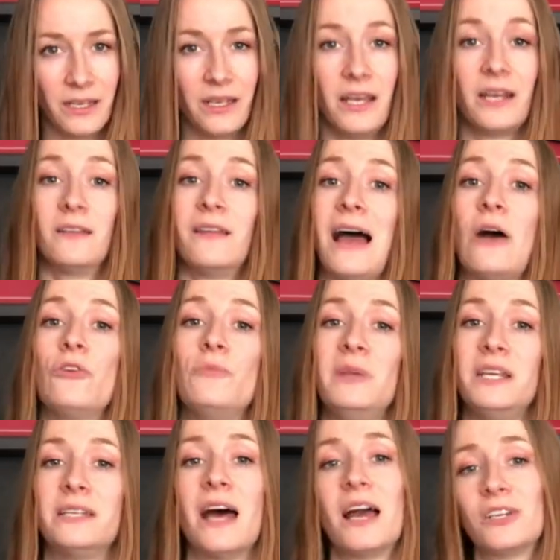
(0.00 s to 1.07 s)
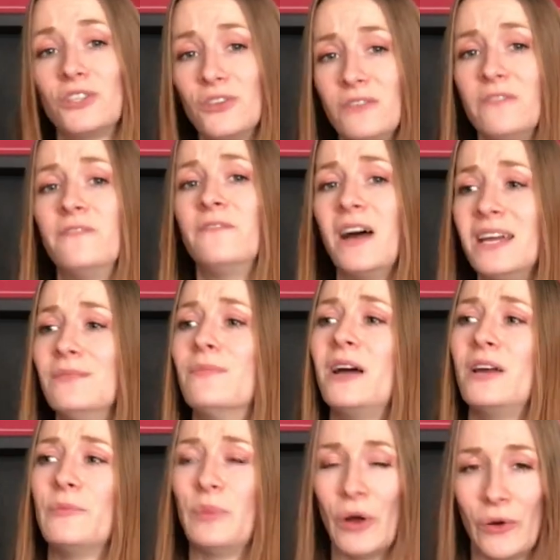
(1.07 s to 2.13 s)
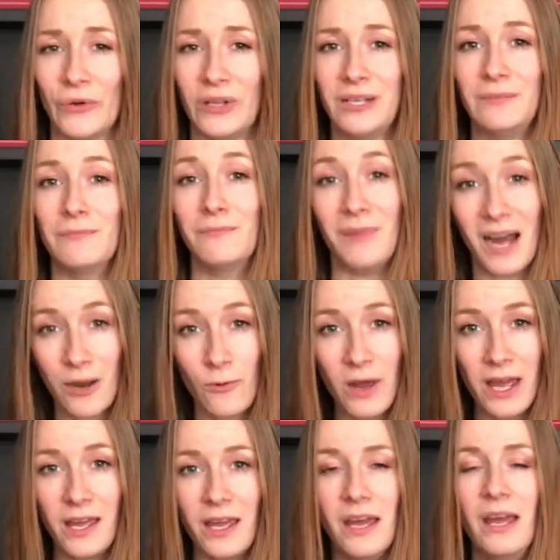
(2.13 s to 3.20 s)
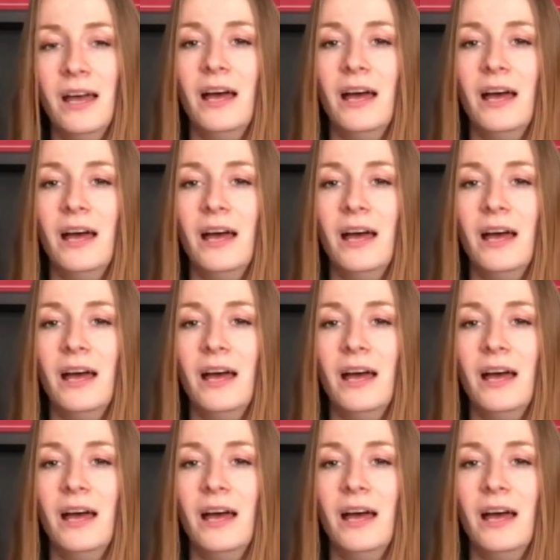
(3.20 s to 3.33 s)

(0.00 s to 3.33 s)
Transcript: It allowed me to actually fight my opponent my way,